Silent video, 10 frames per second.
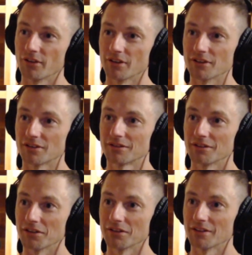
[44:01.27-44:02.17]
Not for
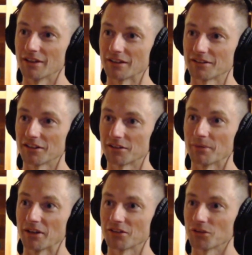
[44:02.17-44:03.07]
just, the next
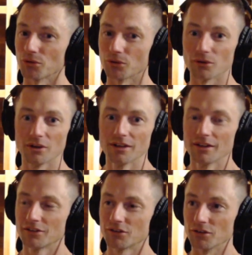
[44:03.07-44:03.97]
6 months or
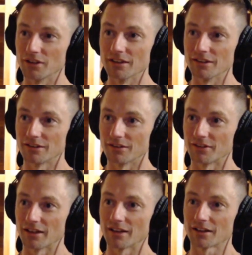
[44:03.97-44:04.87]
2 years
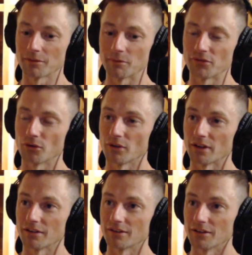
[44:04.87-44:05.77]
if they're lucky
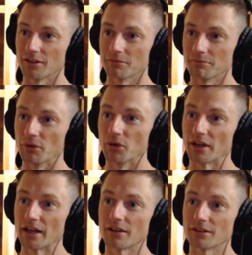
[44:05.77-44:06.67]
before they,
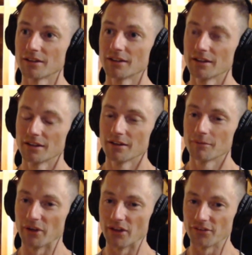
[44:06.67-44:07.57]
burn out.
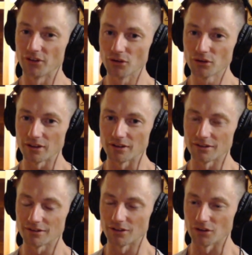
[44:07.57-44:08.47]
But if you look at
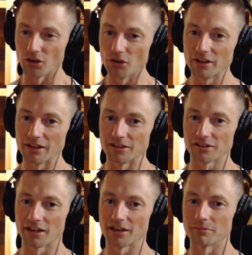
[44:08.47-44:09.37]
the loading
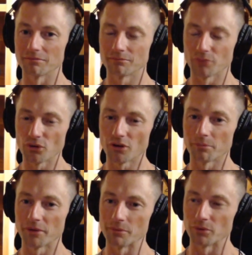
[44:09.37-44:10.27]
that's getting put
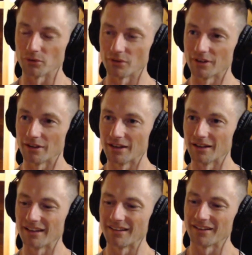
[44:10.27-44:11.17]
on people,
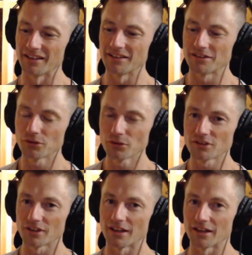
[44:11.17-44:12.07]
and it's
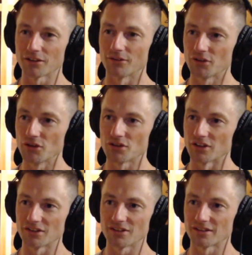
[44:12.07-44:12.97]
also that
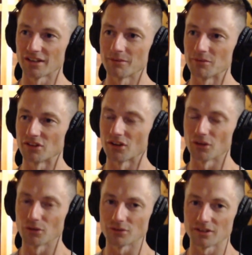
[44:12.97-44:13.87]
confusion. It's the same as the
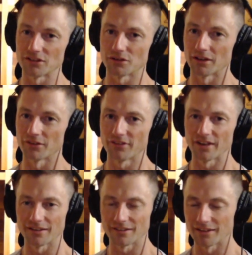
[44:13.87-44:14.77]
whole saturated
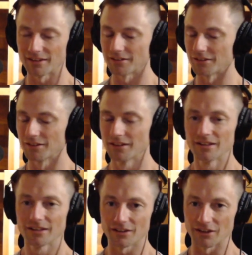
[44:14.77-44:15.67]
fat thing, the
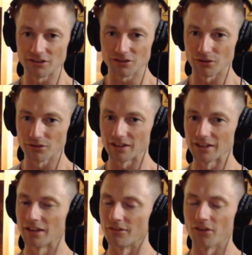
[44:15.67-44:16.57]
cholesterol
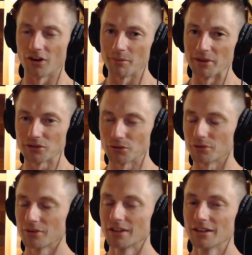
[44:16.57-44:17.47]
thing, the
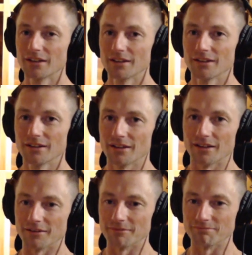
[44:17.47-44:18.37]
environmental
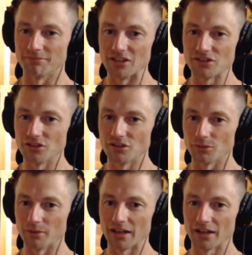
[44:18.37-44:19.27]

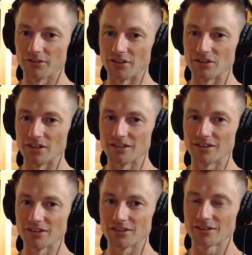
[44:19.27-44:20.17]
issues that we have, and
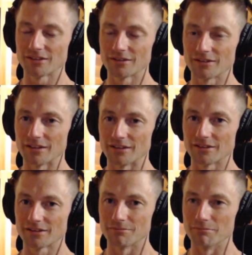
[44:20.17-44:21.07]

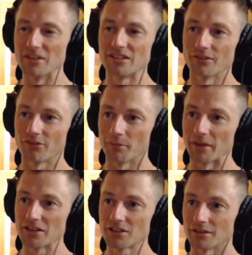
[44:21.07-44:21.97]
it's
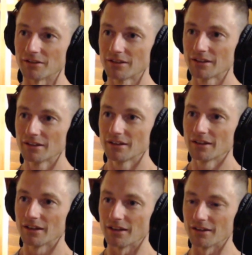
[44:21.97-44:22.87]

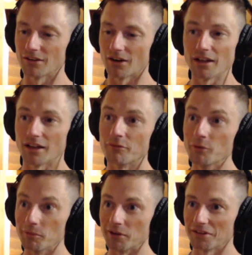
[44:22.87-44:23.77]
misinformation. And I
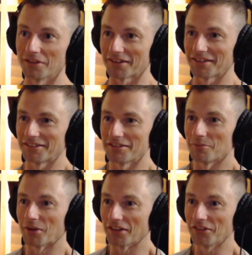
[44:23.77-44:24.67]
love movement. Like, this
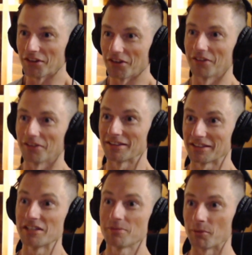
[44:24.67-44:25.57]
is my living. I
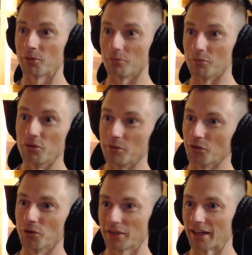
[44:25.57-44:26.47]
teach people
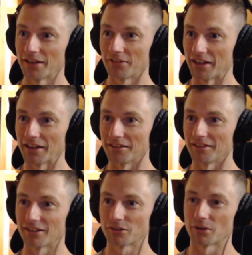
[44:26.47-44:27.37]
movement all day, every
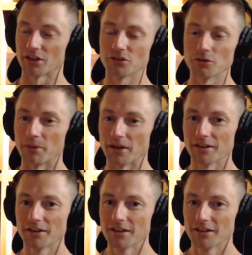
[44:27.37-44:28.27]
day. That's what I do.
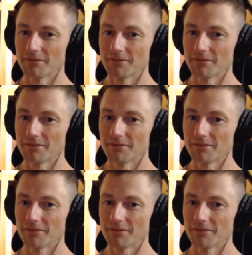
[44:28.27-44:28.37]
But